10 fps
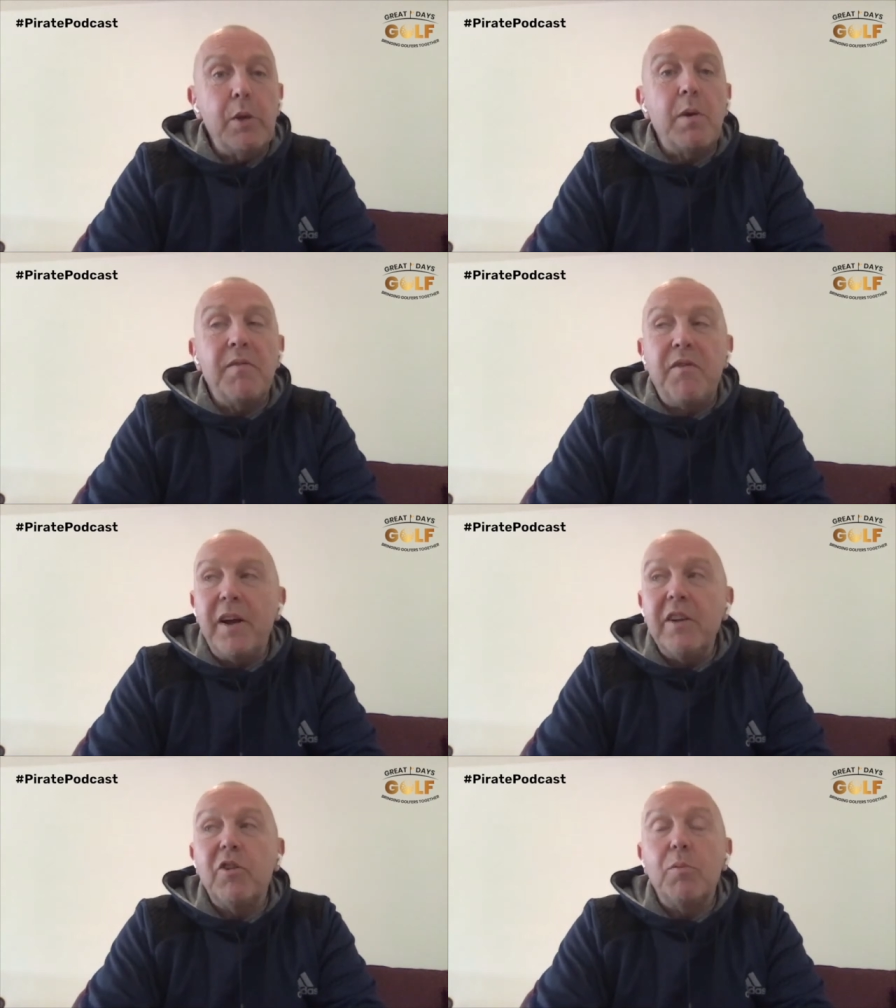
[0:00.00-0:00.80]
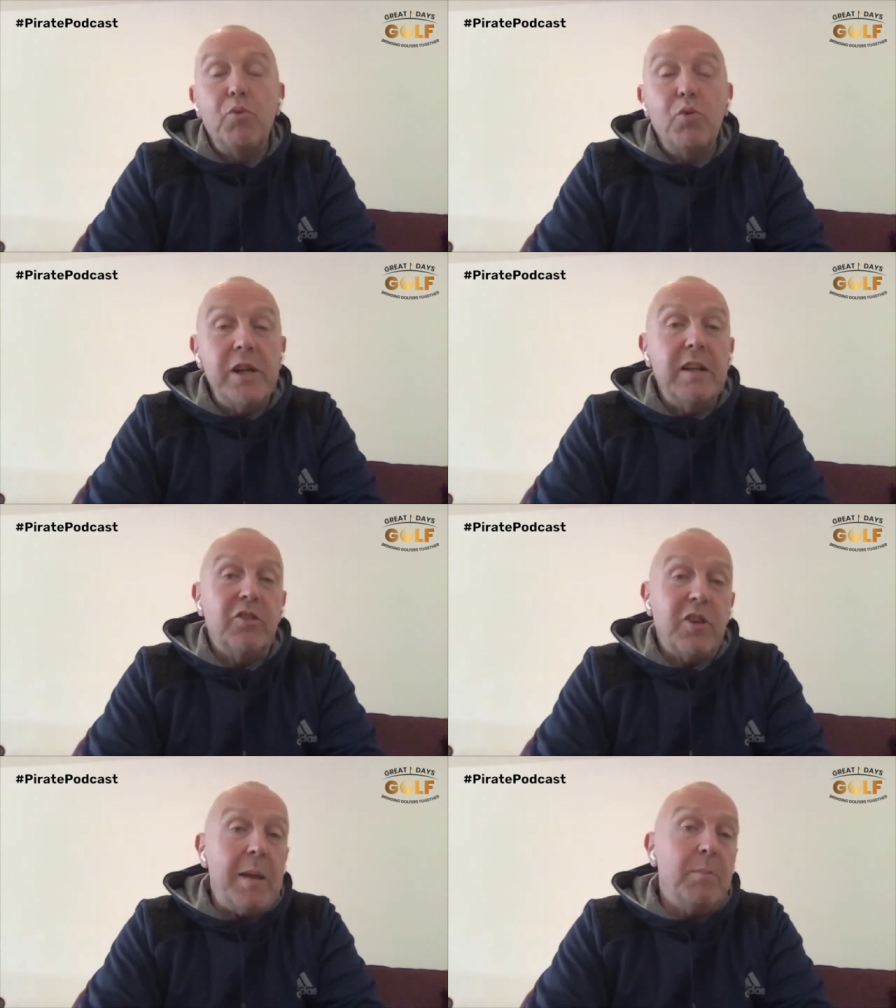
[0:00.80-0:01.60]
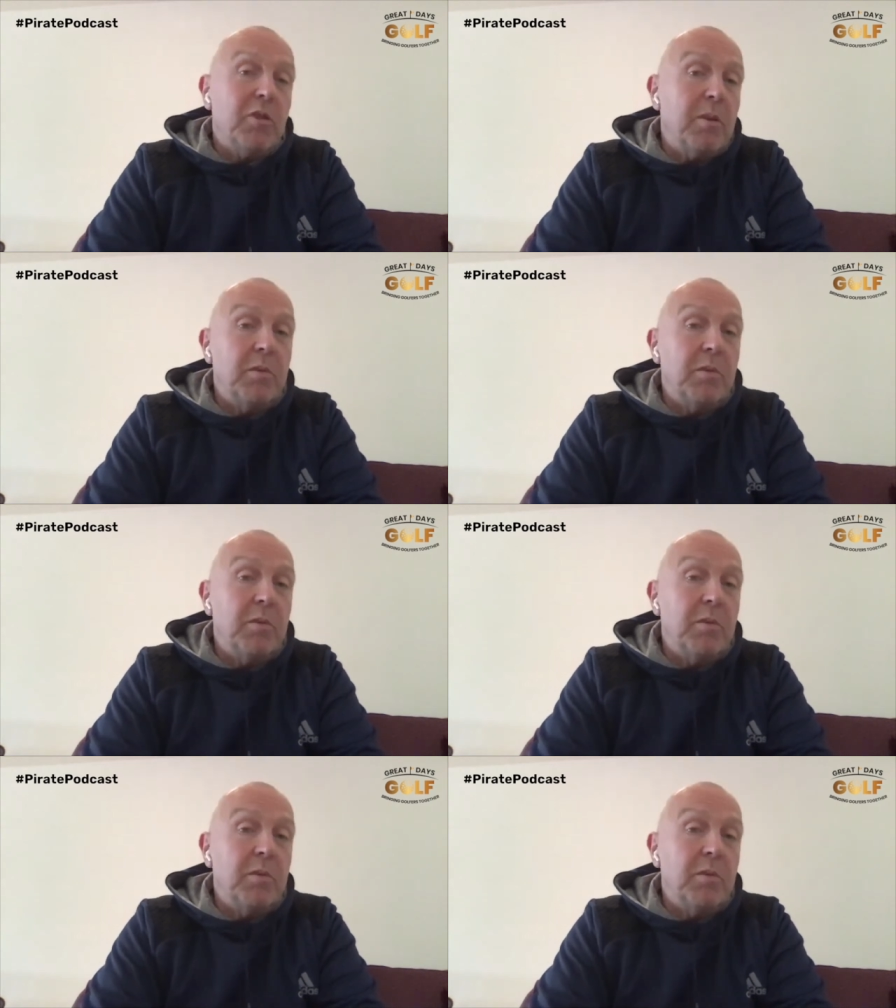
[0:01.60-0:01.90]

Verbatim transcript: You can find some real gems,